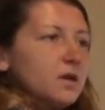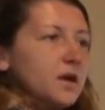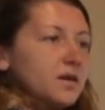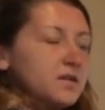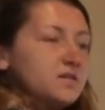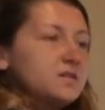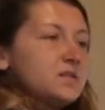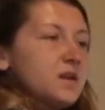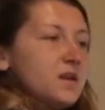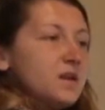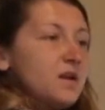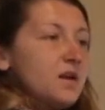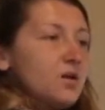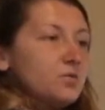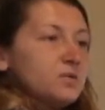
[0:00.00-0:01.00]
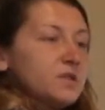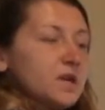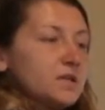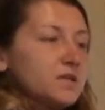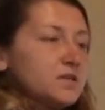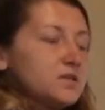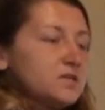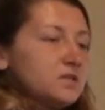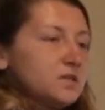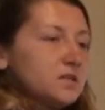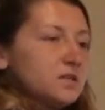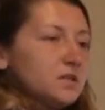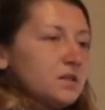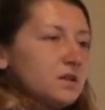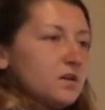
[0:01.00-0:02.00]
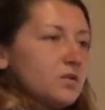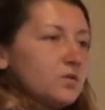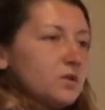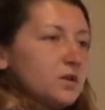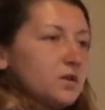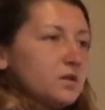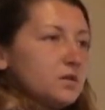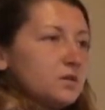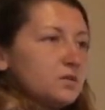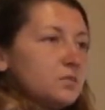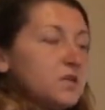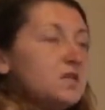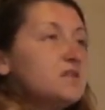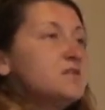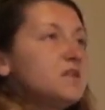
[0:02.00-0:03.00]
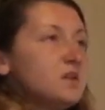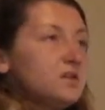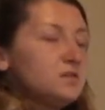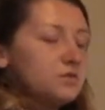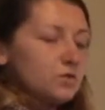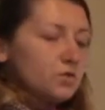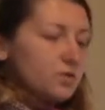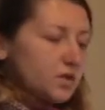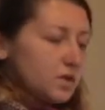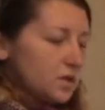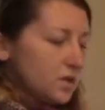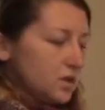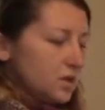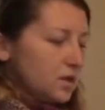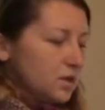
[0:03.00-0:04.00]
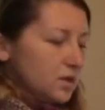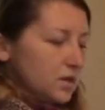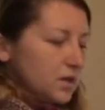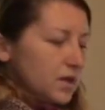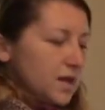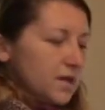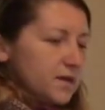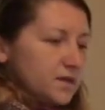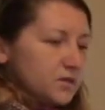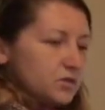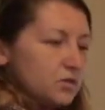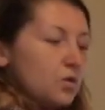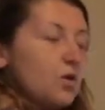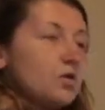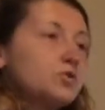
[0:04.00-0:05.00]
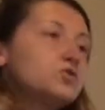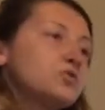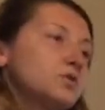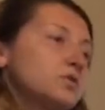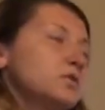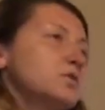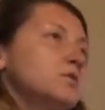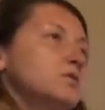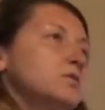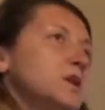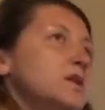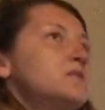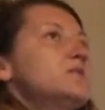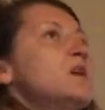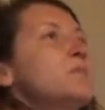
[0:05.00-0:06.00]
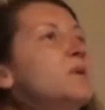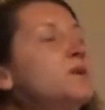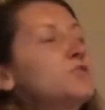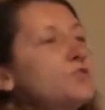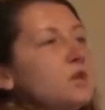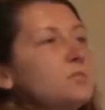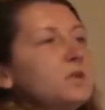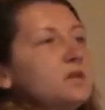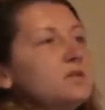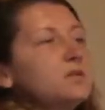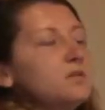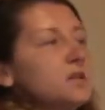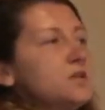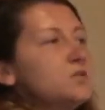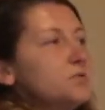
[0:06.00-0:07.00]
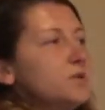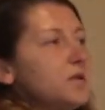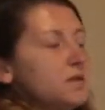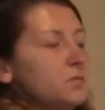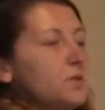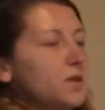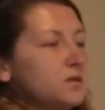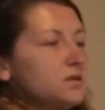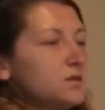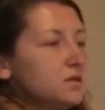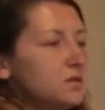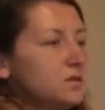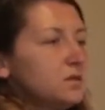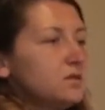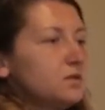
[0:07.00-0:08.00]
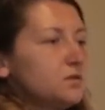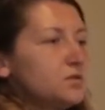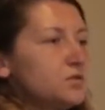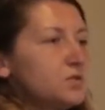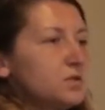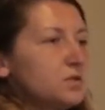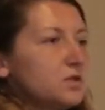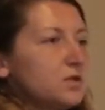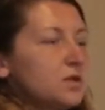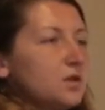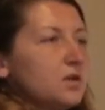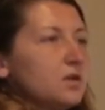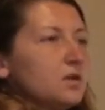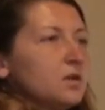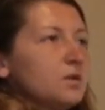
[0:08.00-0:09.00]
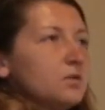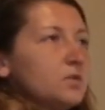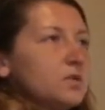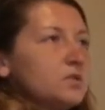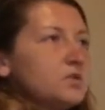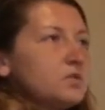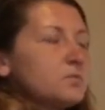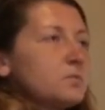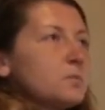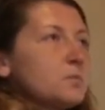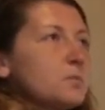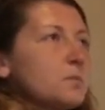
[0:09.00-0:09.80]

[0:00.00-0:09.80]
I can say how that incident and how can me saying sorry can lead to, oh sure, next time I'll try better, things will get better in the future, which